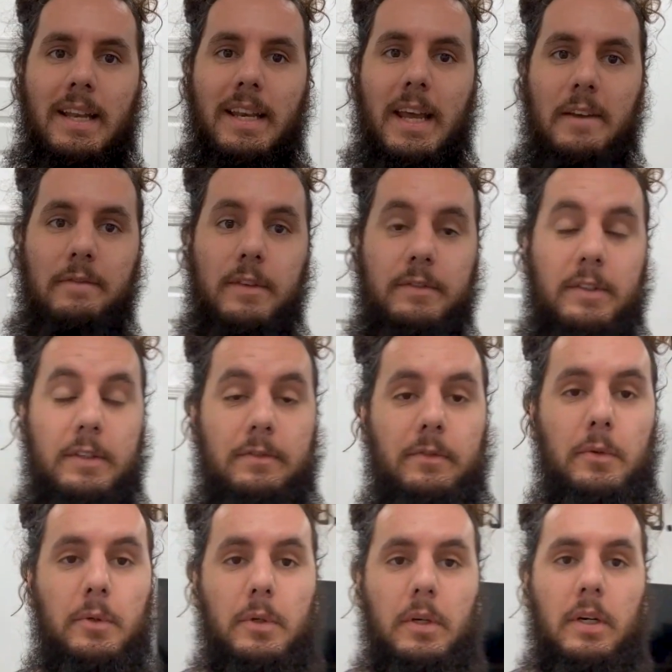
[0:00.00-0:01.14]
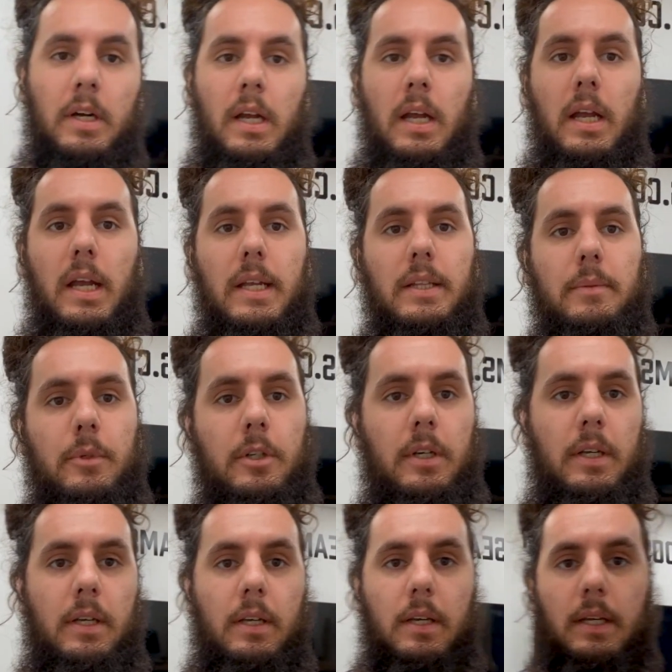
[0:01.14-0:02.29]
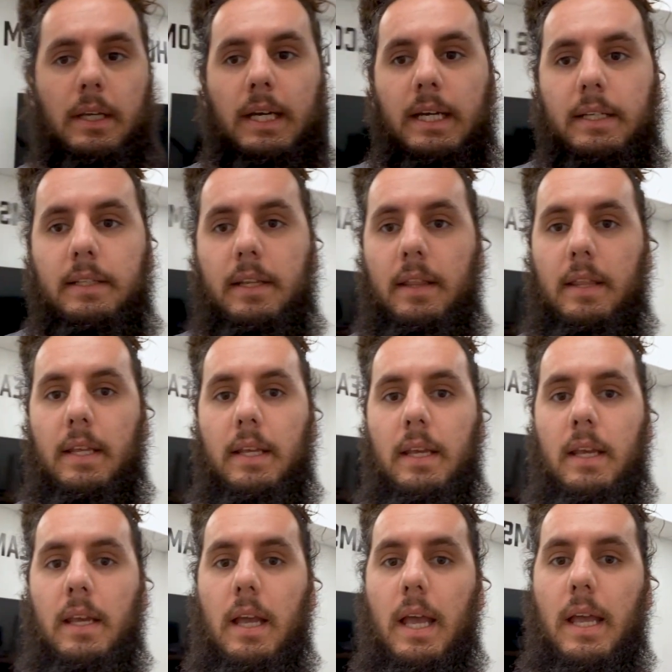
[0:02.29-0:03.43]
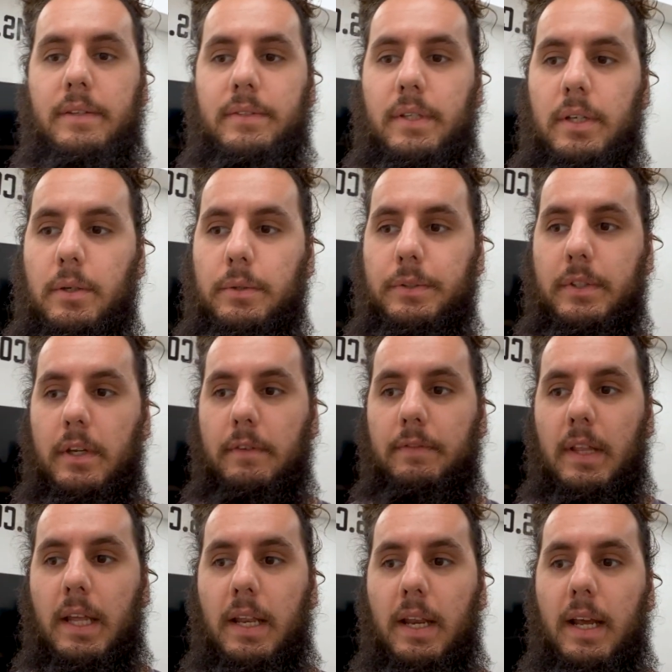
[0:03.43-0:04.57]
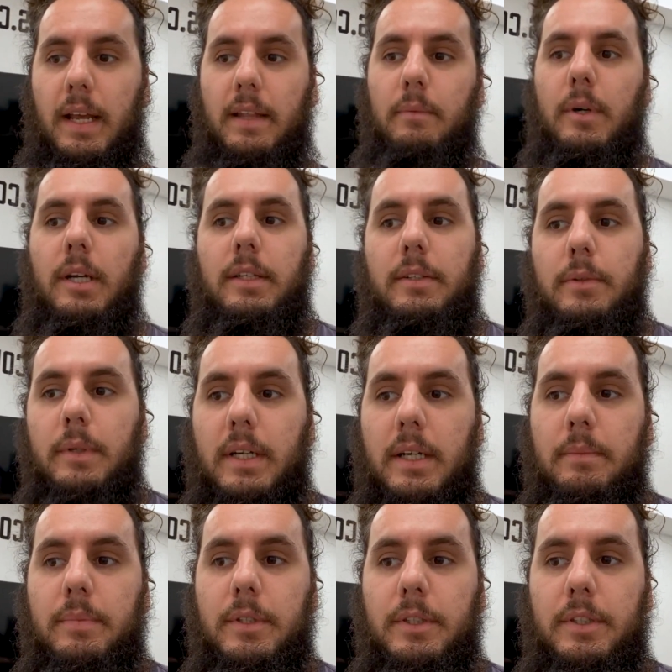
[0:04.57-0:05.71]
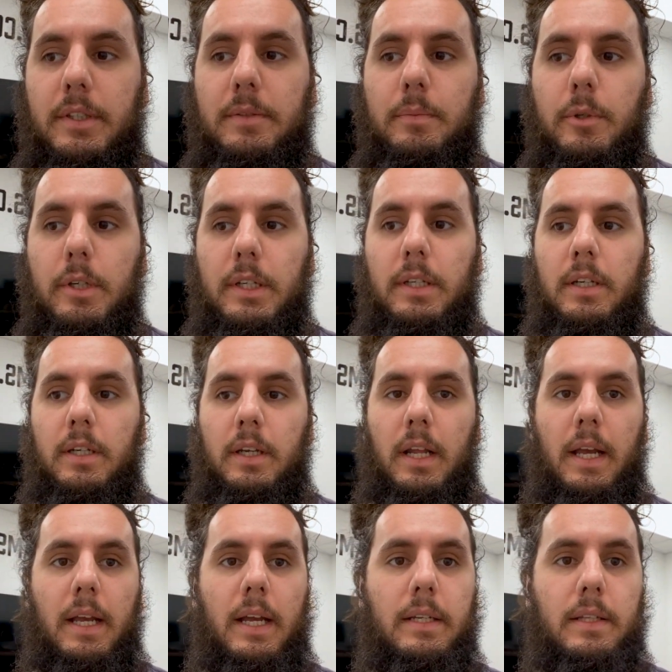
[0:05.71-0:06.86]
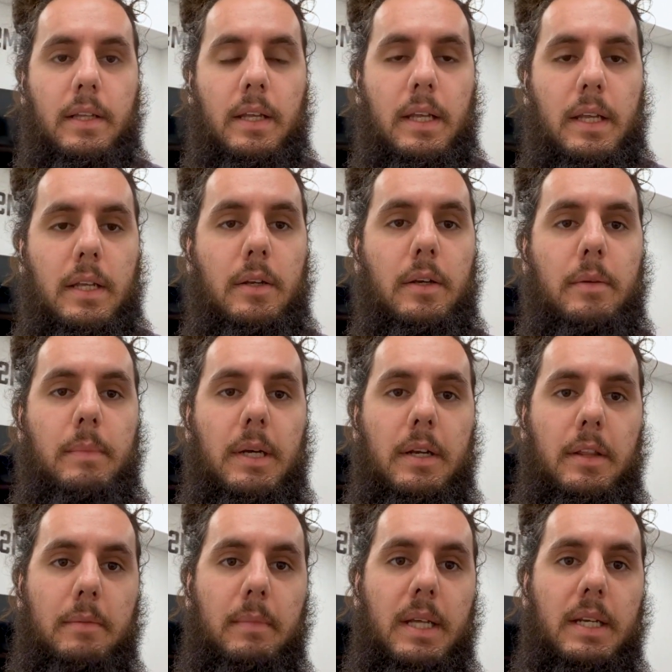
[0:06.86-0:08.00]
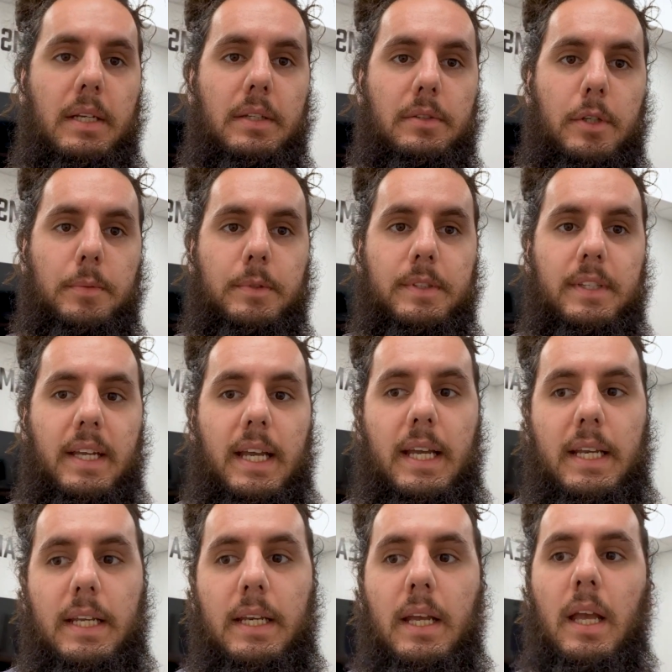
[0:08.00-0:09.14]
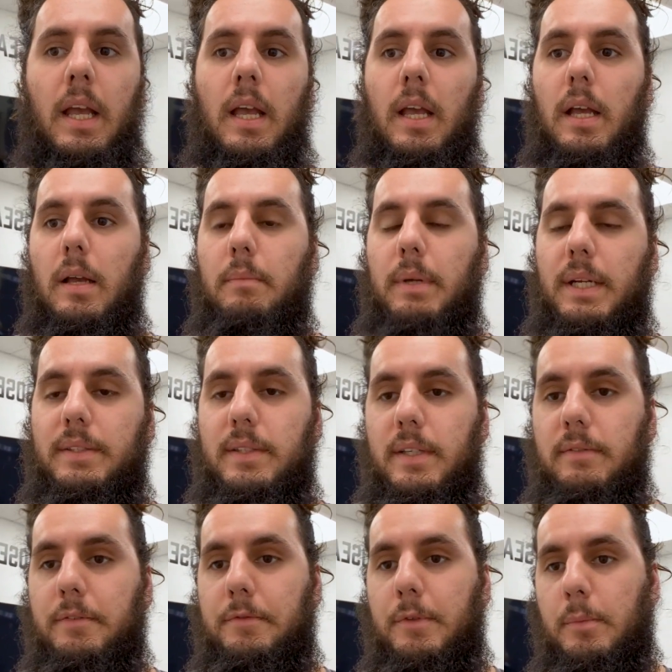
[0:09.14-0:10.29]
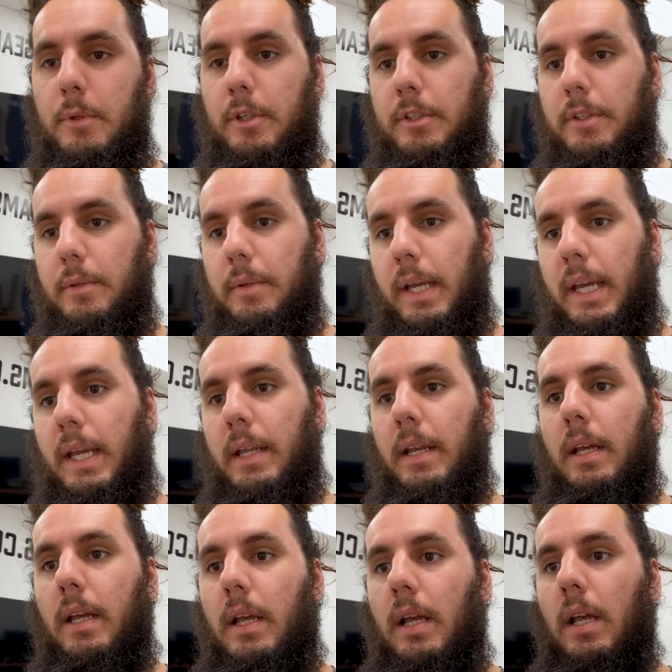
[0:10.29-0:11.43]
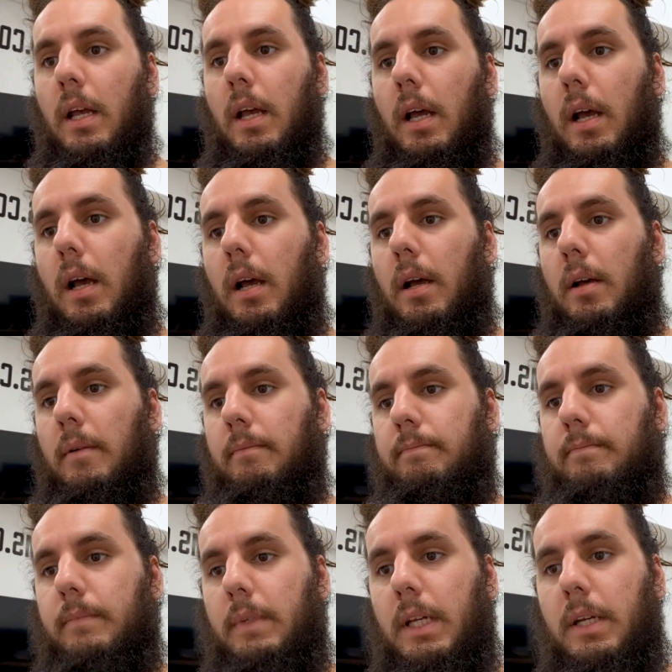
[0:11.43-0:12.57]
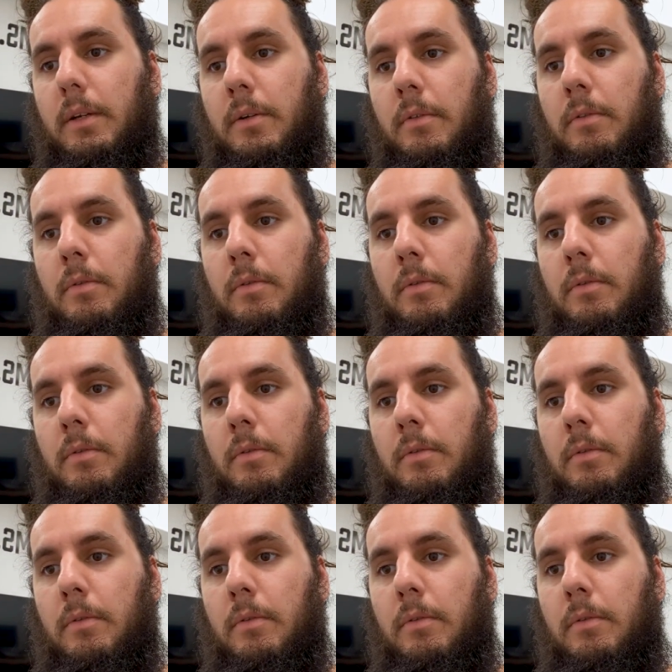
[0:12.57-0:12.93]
954 in the morning got the SEO stuff that I wanted to accomplish this morning done. I got a good amount of the meta descriptions added, but I still have a few more to add. Um, got to go